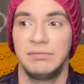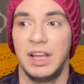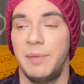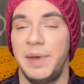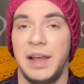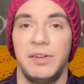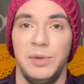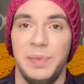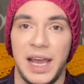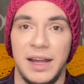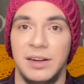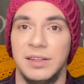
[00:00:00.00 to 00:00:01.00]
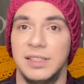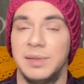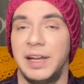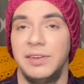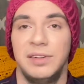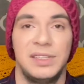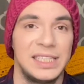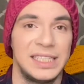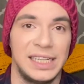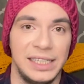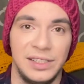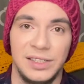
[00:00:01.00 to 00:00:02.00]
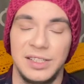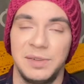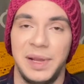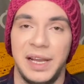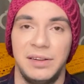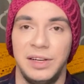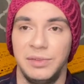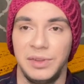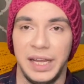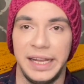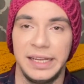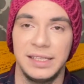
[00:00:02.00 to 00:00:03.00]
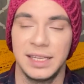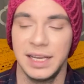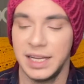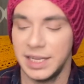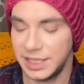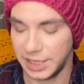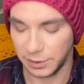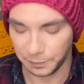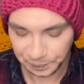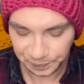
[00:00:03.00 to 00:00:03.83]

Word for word: about new patterns, about new designers, about new things. So